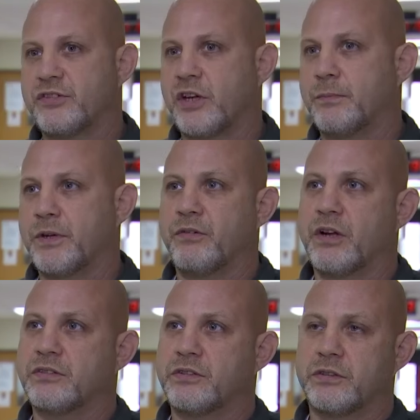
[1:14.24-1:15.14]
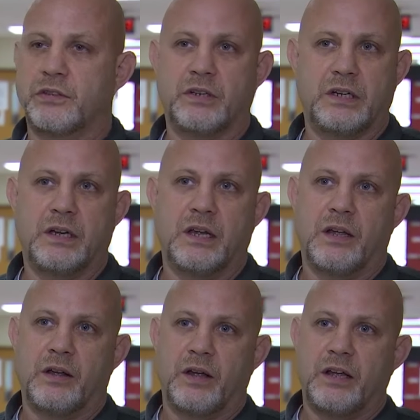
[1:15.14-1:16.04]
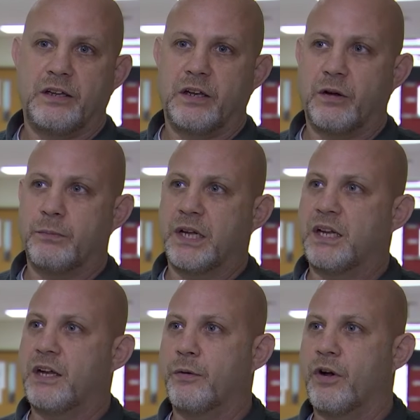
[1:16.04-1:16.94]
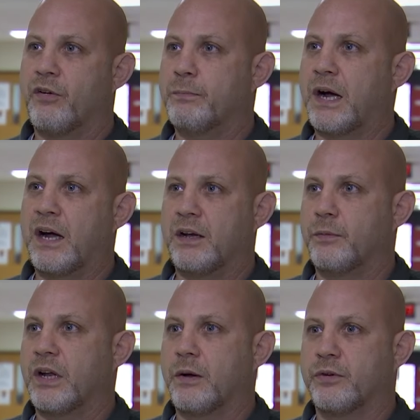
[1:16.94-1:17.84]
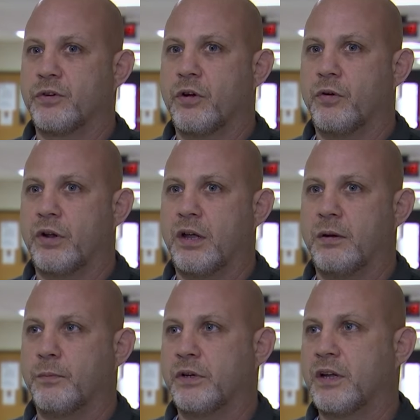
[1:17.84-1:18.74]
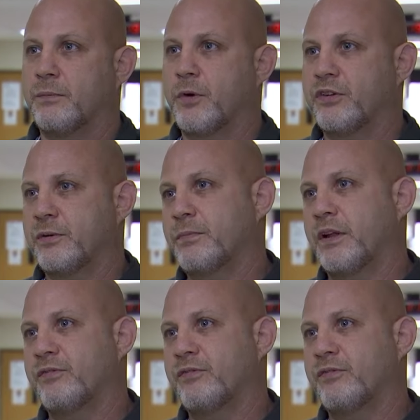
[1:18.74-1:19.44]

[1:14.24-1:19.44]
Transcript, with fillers: champion wrestler, uh, you know, big hero of mine when I was growing up. We come watch him play